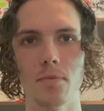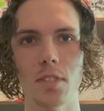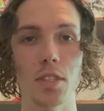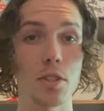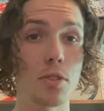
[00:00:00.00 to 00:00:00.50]

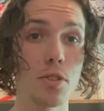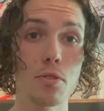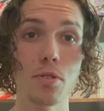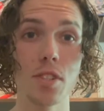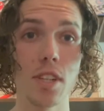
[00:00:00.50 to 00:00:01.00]
You can use a
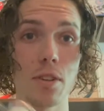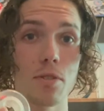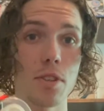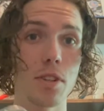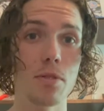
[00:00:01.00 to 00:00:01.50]
glue stick or
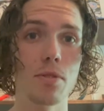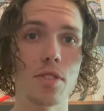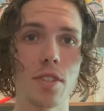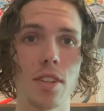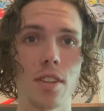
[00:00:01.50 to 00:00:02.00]
you can
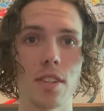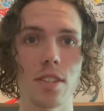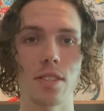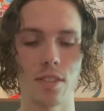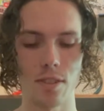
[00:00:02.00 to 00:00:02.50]
use
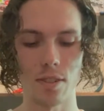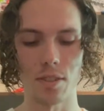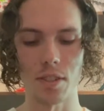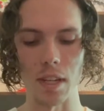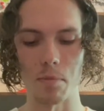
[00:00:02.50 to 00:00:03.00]
these little
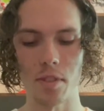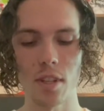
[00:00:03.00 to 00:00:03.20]
tapes.